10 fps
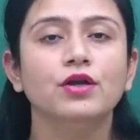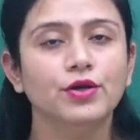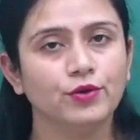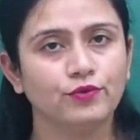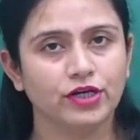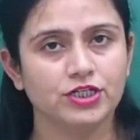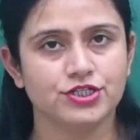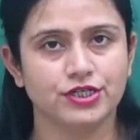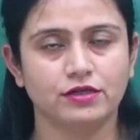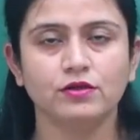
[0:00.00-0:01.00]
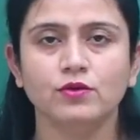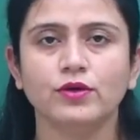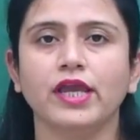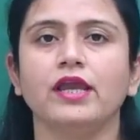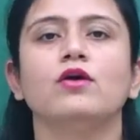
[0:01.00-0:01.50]
nutrition,
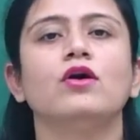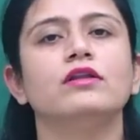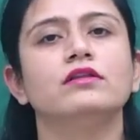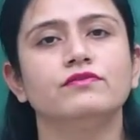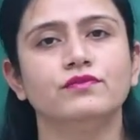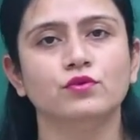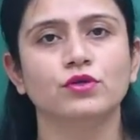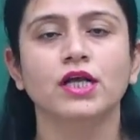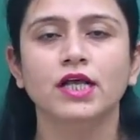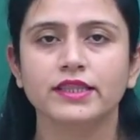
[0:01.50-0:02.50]
okay, or the food.